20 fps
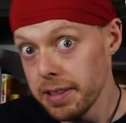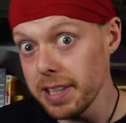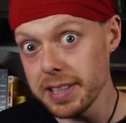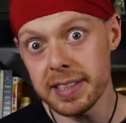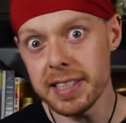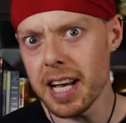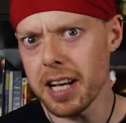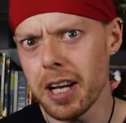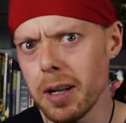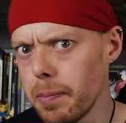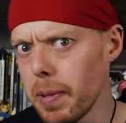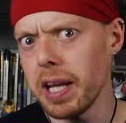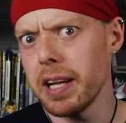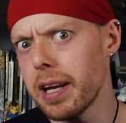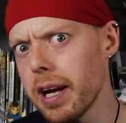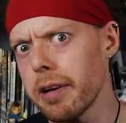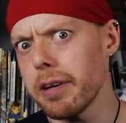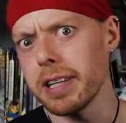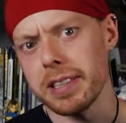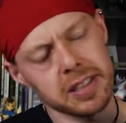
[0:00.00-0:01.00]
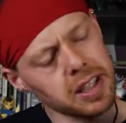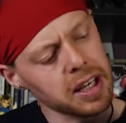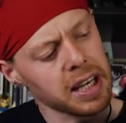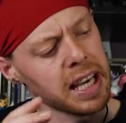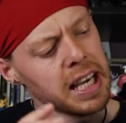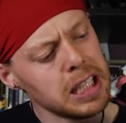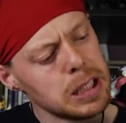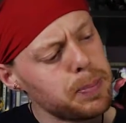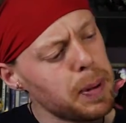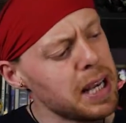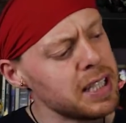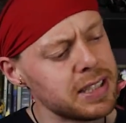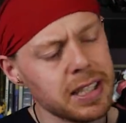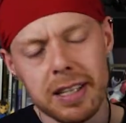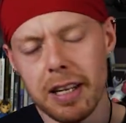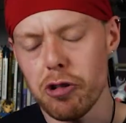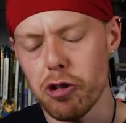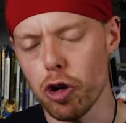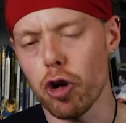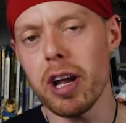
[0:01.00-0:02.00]
The second main character. He's
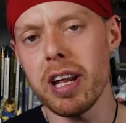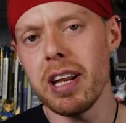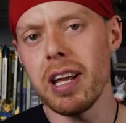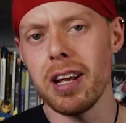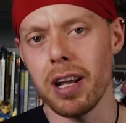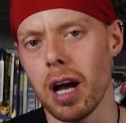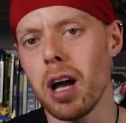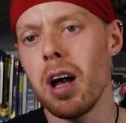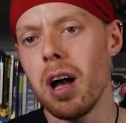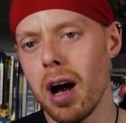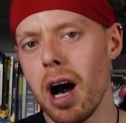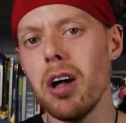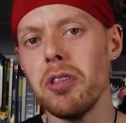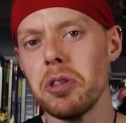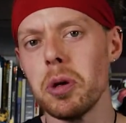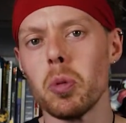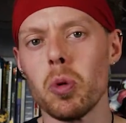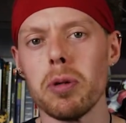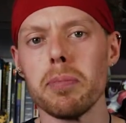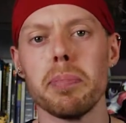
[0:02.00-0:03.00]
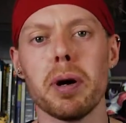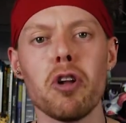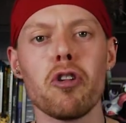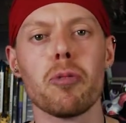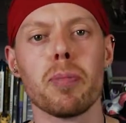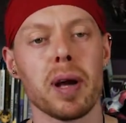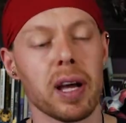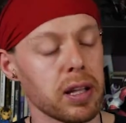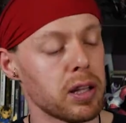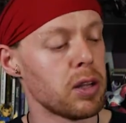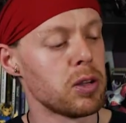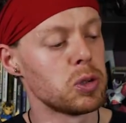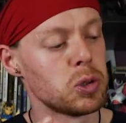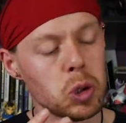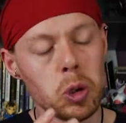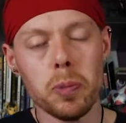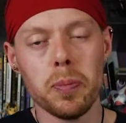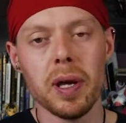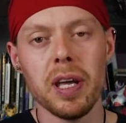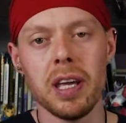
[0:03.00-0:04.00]
basically training under One Punch Man
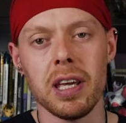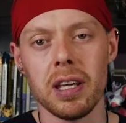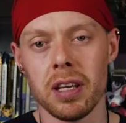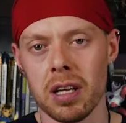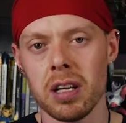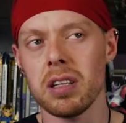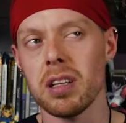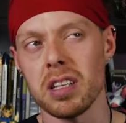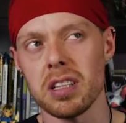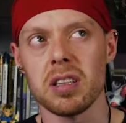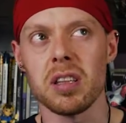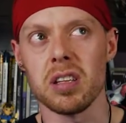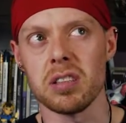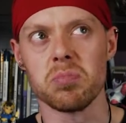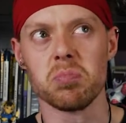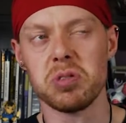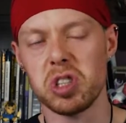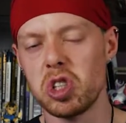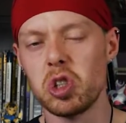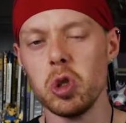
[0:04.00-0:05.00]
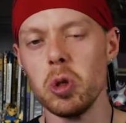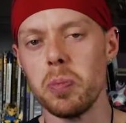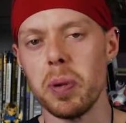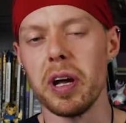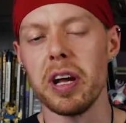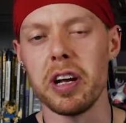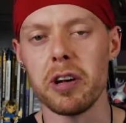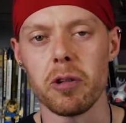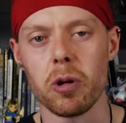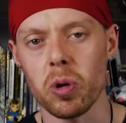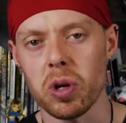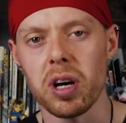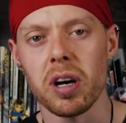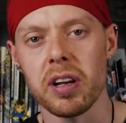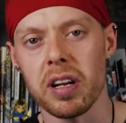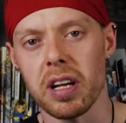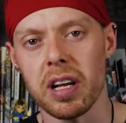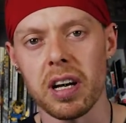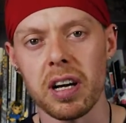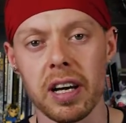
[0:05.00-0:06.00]
to be like the superhero
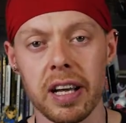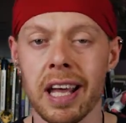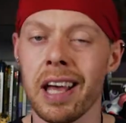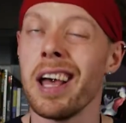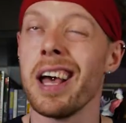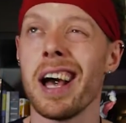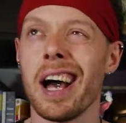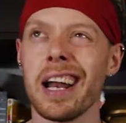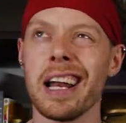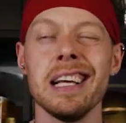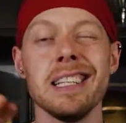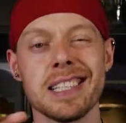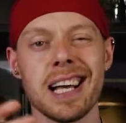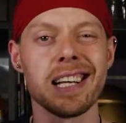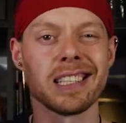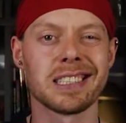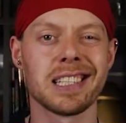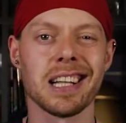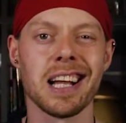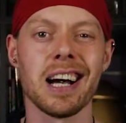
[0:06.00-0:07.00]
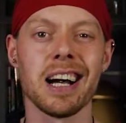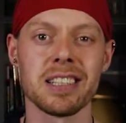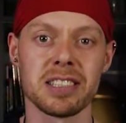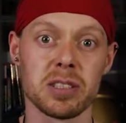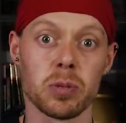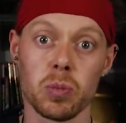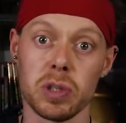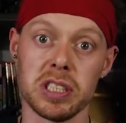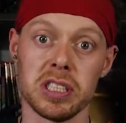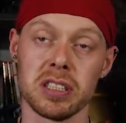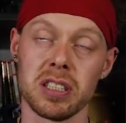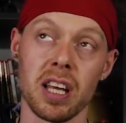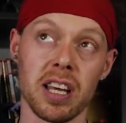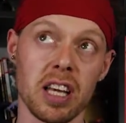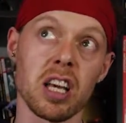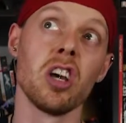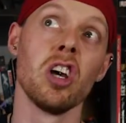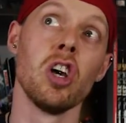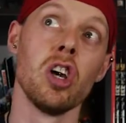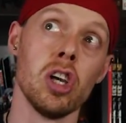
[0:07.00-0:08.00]
kind of guy, and he's S-class, which is
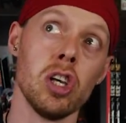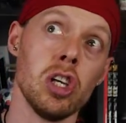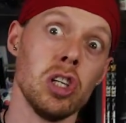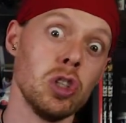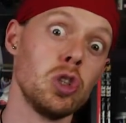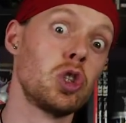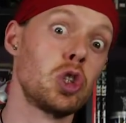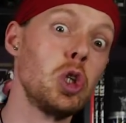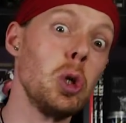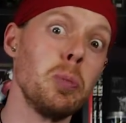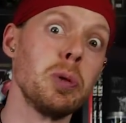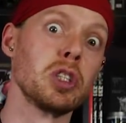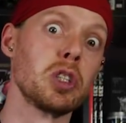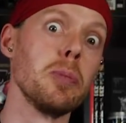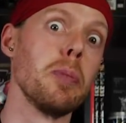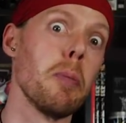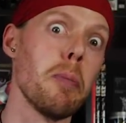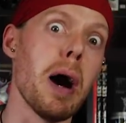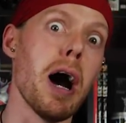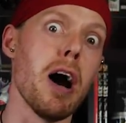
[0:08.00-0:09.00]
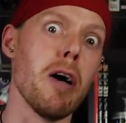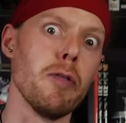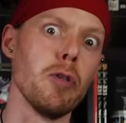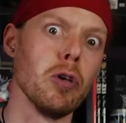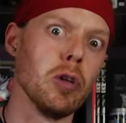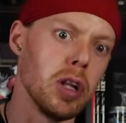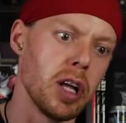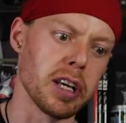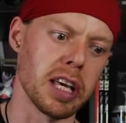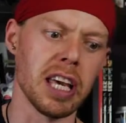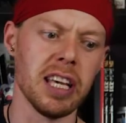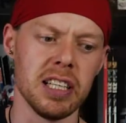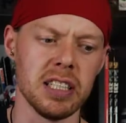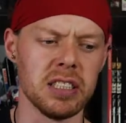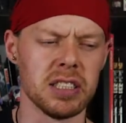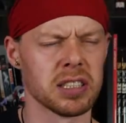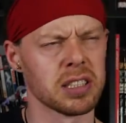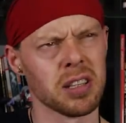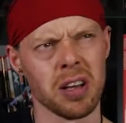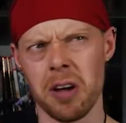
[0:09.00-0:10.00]
like super, super powerful. Like
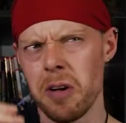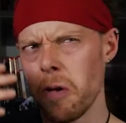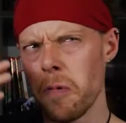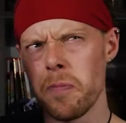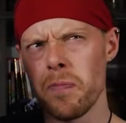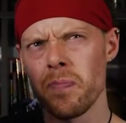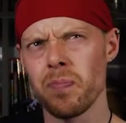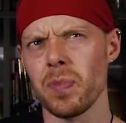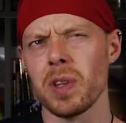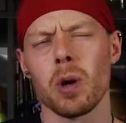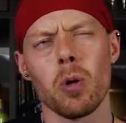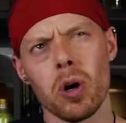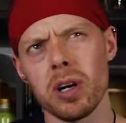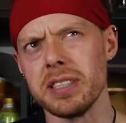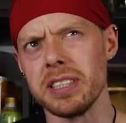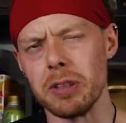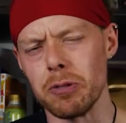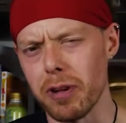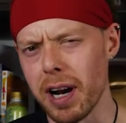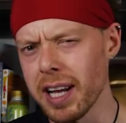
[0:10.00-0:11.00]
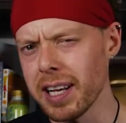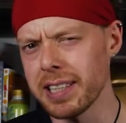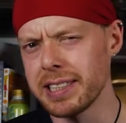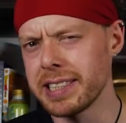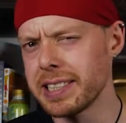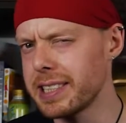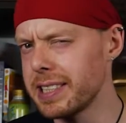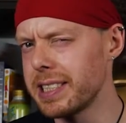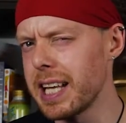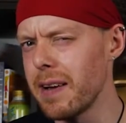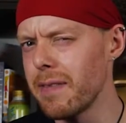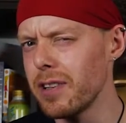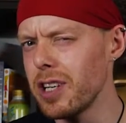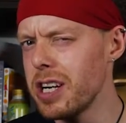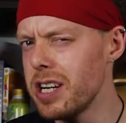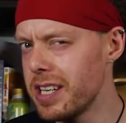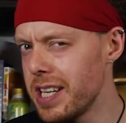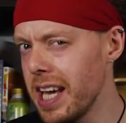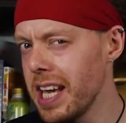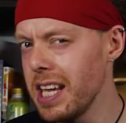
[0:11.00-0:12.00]
he's, what is he, rank
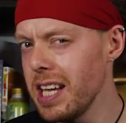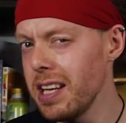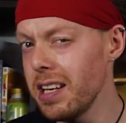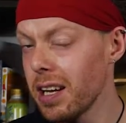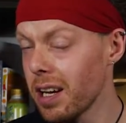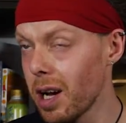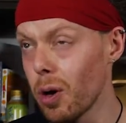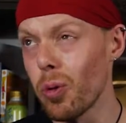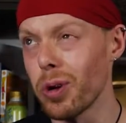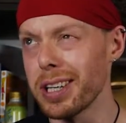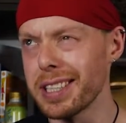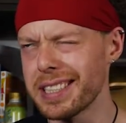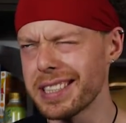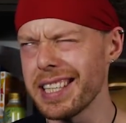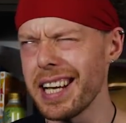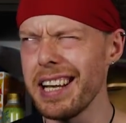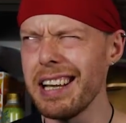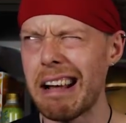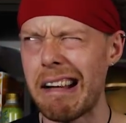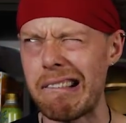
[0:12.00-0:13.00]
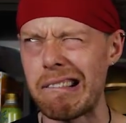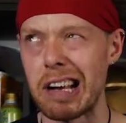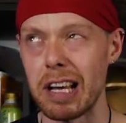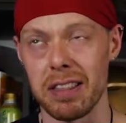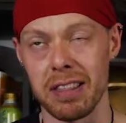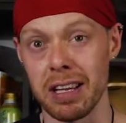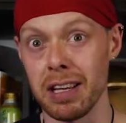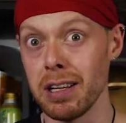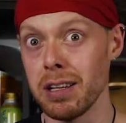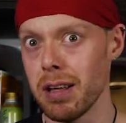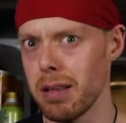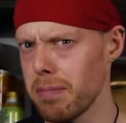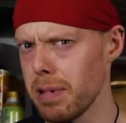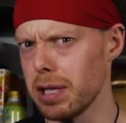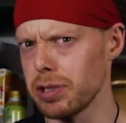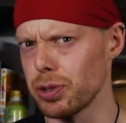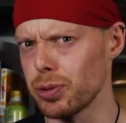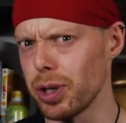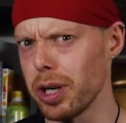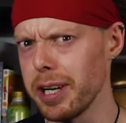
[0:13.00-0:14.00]
17, I want to say? I think
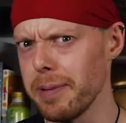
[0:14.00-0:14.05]
that's